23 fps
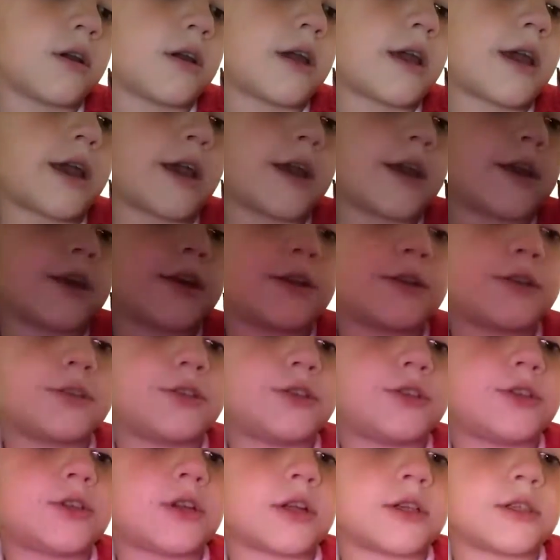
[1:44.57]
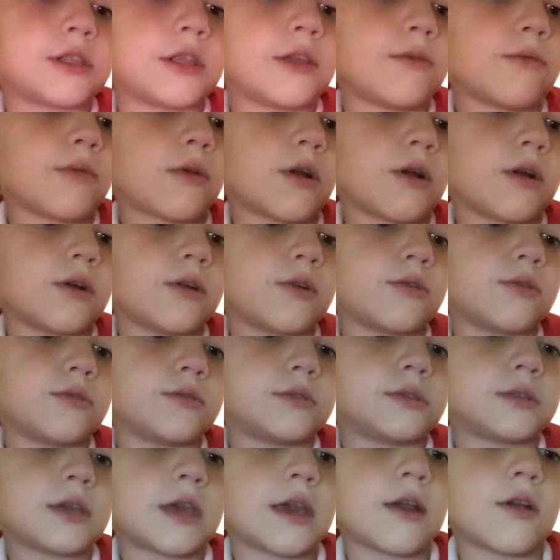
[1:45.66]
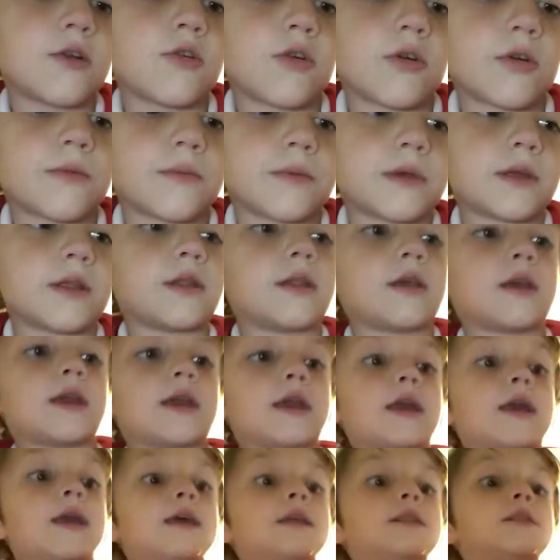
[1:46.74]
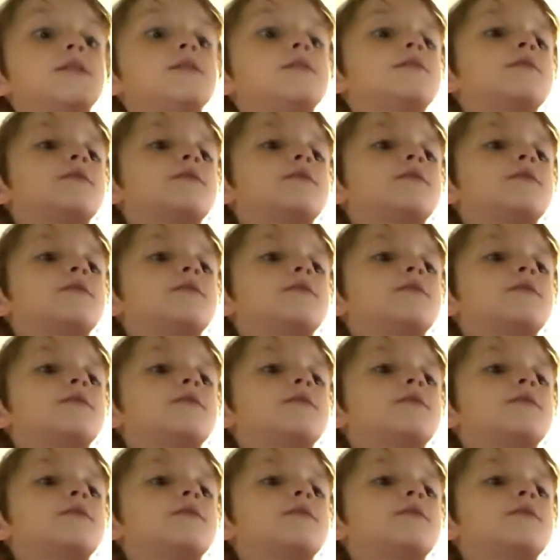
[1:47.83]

Edge, Dusty Rhodes, King Corbin, and